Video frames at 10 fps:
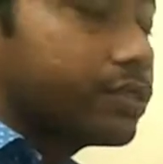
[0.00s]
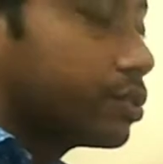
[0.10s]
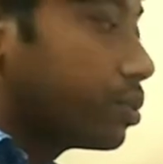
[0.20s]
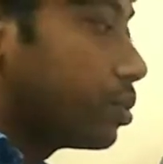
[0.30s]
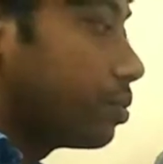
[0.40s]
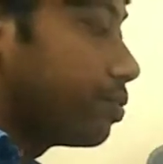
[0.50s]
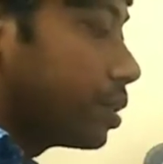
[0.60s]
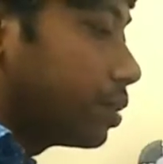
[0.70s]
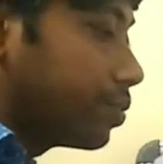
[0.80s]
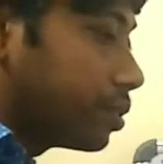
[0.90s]
So
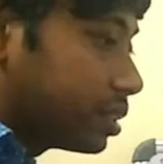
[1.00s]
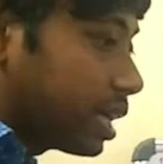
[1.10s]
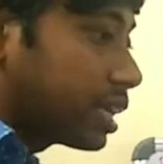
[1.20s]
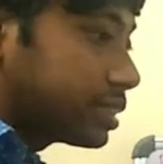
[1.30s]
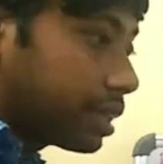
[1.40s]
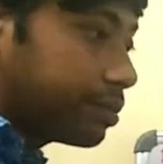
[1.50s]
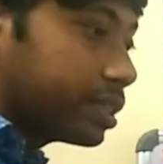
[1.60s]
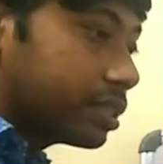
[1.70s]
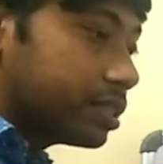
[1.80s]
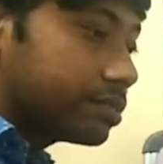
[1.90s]
if there are some
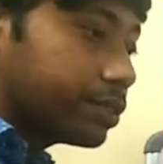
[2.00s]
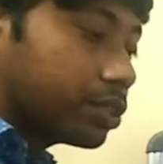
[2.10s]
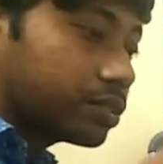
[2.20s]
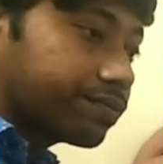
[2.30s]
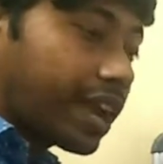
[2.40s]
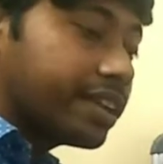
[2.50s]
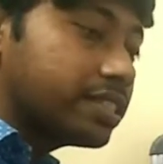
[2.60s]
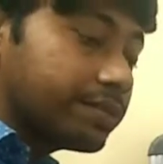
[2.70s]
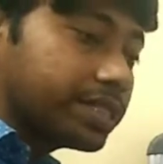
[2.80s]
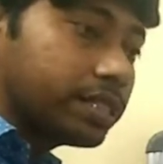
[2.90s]
increase, because
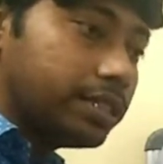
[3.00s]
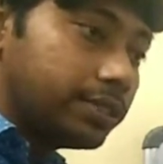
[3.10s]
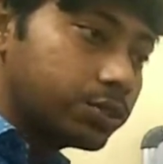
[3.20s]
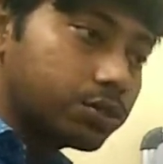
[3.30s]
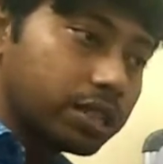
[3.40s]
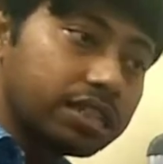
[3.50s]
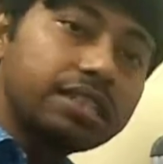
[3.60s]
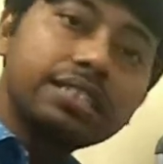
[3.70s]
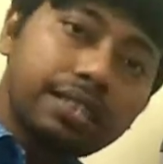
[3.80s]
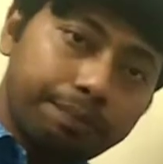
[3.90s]
fan is basically used to
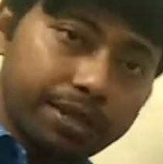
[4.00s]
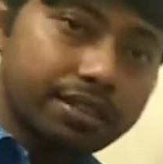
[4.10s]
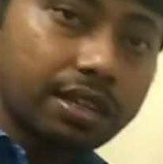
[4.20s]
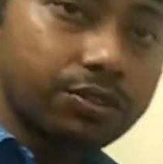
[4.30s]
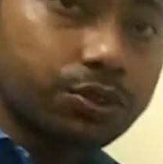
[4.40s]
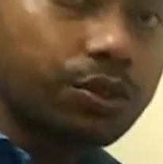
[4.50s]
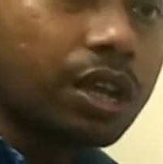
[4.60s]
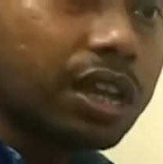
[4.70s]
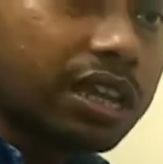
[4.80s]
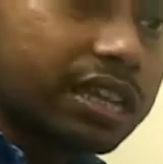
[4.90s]
increase the pressure, so